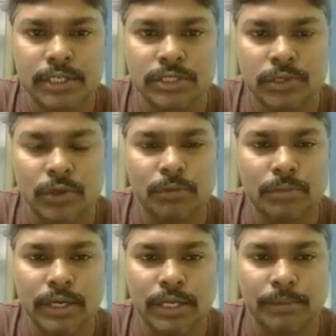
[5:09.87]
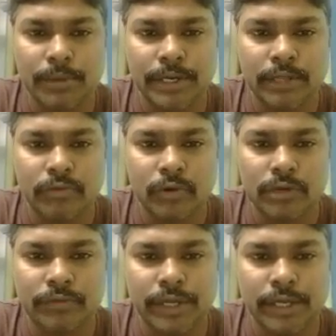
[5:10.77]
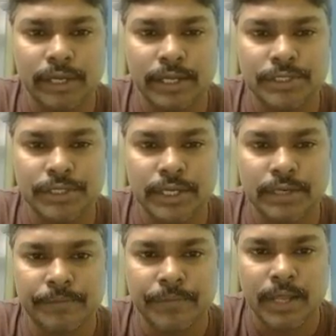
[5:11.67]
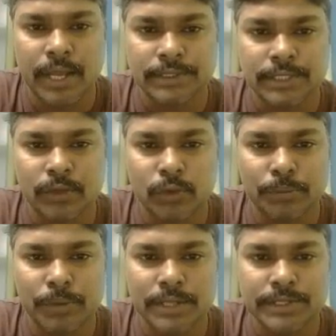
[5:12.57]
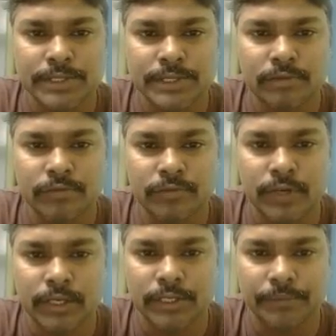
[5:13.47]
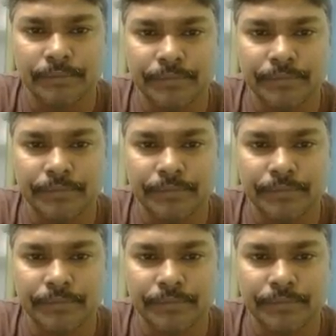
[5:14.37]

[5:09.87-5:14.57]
So normally by default we can consider as a low pass filter.